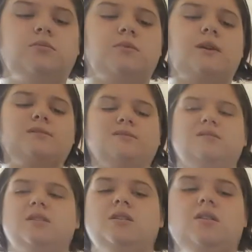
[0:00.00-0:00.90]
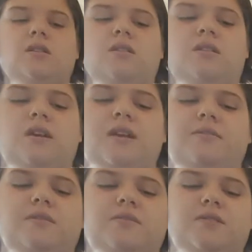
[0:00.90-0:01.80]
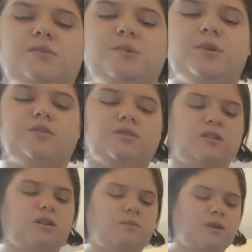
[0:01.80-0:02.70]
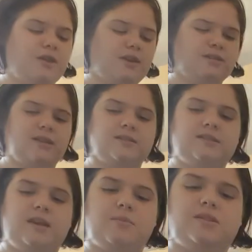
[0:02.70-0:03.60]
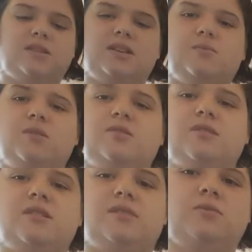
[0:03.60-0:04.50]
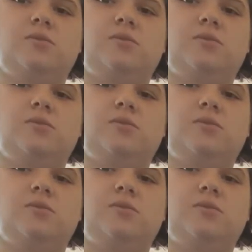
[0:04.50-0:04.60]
The ones I left in the fridge are probably just going to come out the exact same as these ones are